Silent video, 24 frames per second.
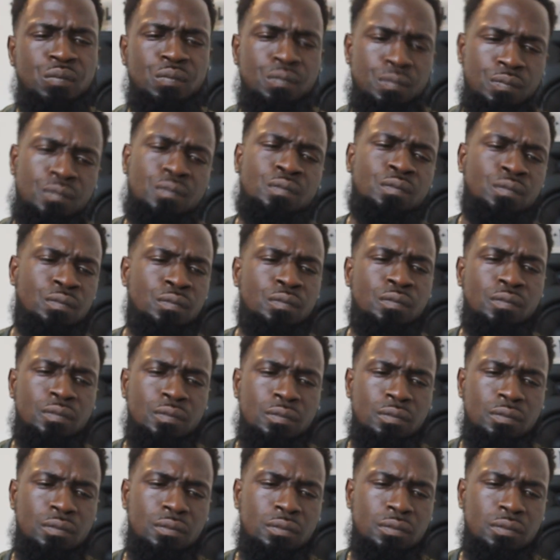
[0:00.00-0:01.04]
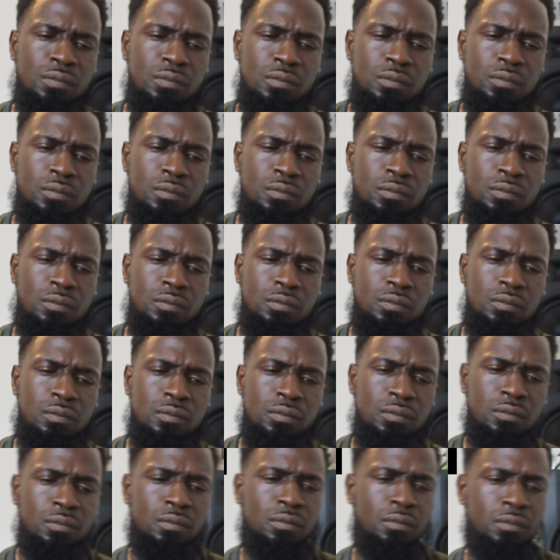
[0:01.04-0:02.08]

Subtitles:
(silence)